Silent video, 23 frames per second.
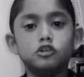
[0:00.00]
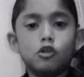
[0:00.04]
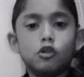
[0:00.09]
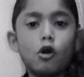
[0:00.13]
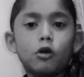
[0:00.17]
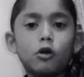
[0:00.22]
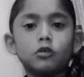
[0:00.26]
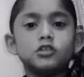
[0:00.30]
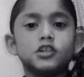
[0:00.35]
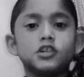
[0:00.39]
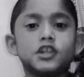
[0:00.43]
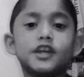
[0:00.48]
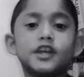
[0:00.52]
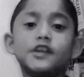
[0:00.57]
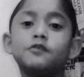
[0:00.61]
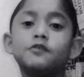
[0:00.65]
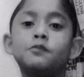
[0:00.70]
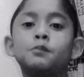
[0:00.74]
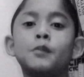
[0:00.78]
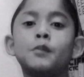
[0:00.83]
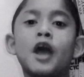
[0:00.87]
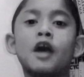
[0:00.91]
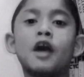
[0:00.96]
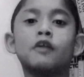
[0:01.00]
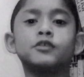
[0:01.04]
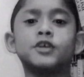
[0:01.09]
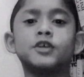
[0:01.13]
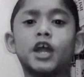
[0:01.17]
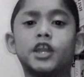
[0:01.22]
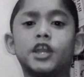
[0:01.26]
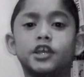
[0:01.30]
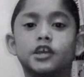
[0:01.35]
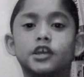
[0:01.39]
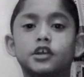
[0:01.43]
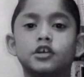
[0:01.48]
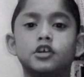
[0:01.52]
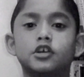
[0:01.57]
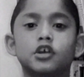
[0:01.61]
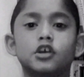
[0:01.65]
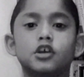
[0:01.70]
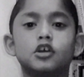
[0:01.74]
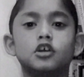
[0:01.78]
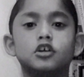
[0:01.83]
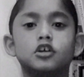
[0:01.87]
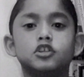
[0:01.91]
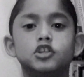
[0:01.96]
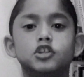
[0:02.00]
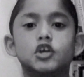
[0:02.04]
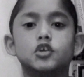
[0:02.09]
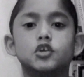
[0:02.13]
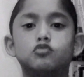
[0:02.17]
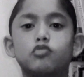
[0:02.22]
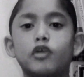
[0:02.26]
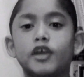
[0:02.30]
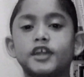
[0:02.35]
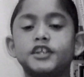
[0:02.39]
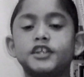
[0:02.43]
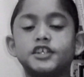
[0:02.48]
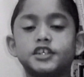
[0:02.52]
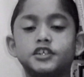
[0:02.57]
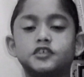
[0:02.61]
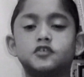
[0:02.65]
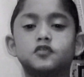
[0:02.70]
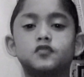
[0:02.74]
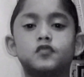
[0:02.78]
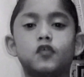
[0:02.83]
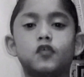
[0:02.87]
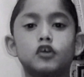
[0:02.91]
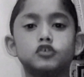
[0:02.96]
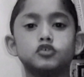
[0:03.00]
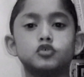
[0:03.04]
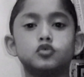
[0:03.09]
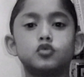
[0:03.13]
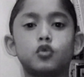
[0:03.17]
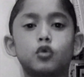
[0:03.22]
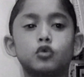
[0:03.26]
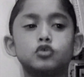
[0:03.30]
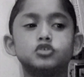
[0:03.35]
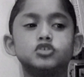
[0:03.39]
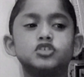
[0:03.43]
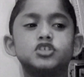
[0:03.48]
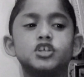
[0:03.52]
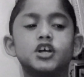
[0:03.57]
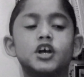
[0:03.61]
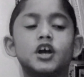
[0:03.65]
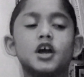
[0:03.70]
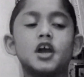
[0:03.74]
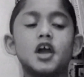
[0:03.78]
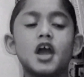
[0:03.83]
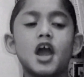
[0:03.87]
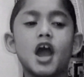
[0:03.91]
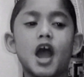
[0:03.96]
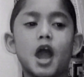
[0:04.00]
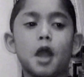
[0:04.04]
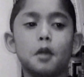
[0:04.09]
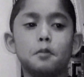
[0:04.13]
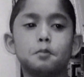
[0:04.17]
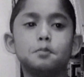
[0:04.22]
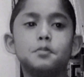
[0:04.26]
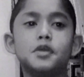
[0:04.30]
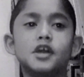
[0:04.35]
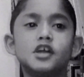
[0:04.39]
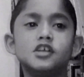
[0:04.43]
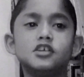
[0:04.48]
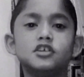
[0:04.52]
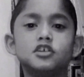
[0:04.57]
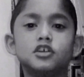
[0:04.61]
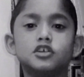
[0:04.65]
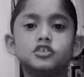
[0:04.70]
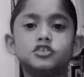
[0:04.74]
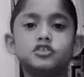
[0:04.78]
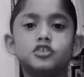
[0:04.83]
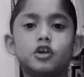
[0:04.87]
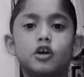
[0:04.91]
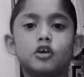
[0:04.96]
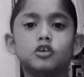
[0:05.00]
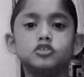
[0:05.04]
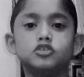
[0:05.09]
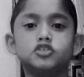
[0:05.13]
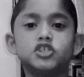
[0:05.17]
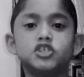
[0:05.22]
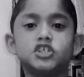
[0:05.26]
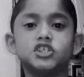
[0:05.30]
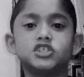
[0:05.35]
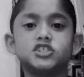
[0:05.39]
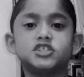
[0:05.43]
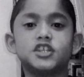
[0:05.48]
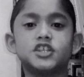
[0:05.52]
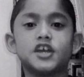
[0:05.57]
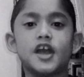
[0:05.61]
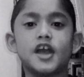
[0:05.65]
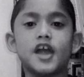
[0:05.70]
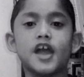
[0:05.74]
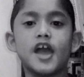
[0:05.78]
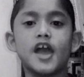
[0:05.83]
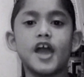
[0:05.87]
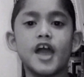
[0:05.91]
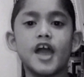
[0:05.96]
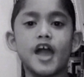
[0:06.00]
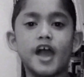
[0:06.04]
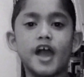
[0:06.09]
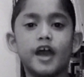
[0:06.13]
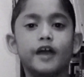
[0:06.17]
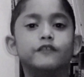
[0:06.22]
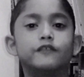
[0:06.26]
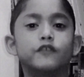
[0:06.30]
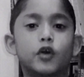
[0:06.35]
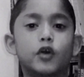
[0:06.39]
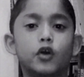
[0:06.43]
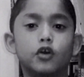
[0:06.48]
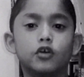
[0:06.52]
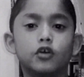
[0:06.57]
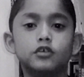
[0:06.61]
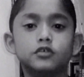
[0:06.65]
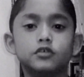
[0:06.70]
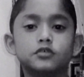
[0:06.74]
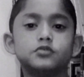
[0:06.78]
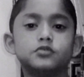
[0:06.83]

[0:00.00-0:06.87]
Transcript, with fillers: Long live Mary Anning, the greatest fossil hunter and paleontologist ever.